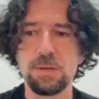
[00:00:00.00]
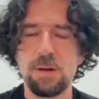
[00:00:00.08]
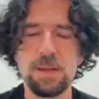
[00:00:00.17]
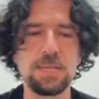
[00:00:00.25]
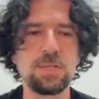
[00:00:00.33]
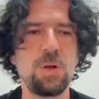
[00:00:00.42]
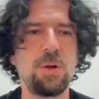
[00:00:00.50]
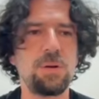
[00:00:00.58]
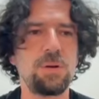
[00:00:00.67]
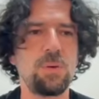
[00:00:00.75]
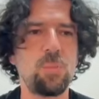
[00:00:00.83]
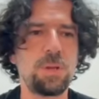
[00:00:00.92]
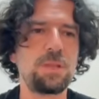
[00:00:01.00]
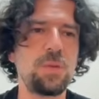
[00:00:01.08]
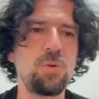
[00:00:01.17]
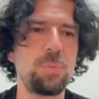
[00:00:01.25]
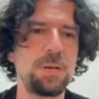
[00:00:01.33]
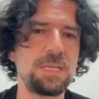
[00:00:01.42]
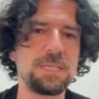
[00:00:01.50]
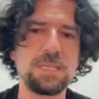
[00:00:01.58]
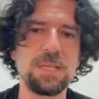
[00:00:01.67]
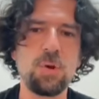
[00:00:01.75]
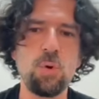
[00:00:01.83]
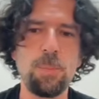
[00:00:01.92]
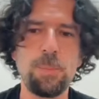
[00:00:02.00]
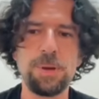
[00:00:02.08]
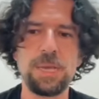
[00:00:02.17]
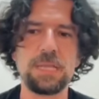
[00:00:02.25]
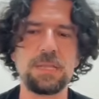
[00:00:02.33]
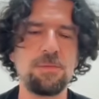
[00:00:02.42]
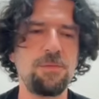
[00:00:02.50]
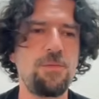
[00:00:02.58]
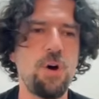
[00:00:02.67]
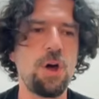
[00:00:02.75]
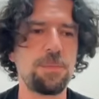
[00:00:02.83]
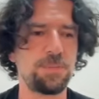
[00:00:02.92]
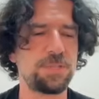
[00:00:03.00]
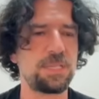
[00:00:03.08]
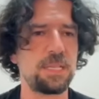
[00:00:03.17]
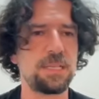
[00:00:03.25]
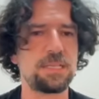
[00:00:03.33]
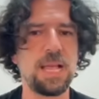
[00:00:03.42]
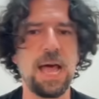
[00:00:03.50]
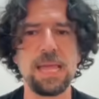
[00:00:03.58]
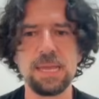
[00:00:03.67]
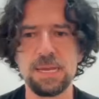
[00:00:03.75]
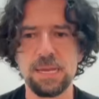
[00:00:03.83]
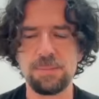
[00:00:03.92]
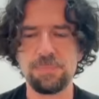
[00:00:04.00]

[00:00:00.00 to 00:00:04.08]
Okay, so when the human is in the loop, it informs the design.